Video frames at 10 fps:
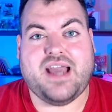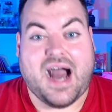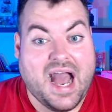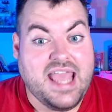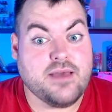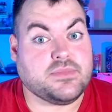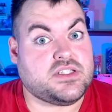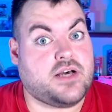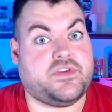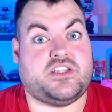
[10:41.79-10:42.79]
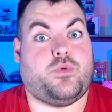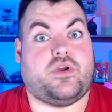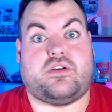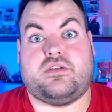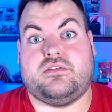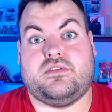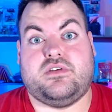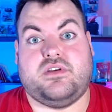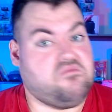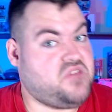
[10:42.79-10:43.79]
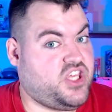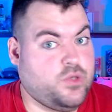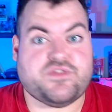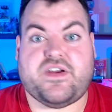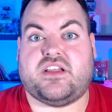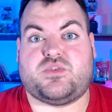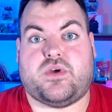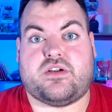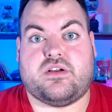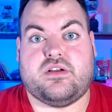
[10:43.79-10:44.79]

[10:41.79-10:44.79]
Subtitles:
I am loving Twitter. Huge fan of Twitter.